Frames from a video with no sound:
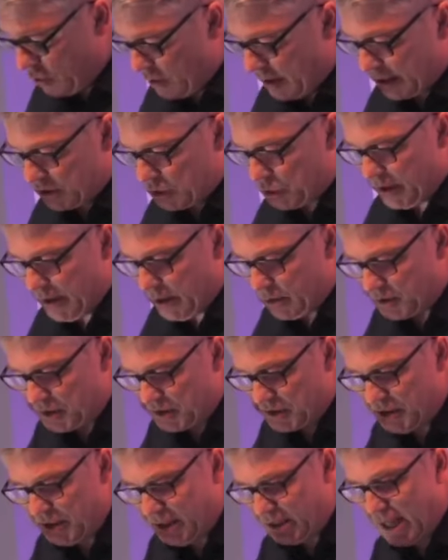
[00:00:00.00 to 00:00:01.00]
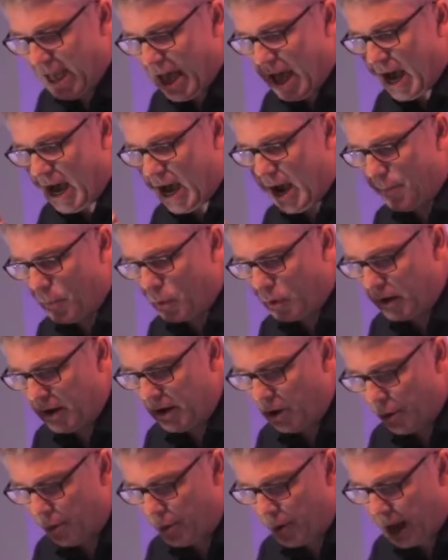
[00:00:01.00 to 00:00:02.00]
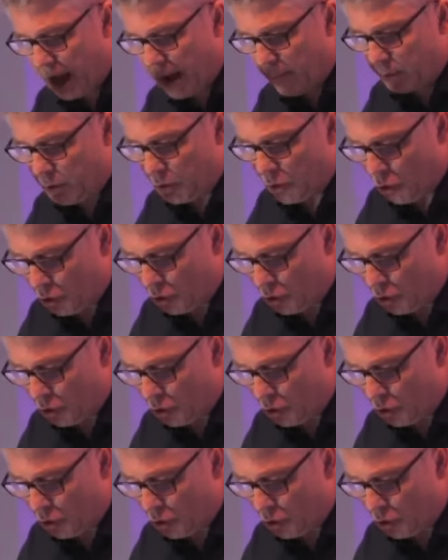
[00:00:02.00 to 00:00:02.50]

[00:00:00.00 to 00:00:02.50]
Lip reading: view yet. So here's his deal. I'm going to get up, I'm going to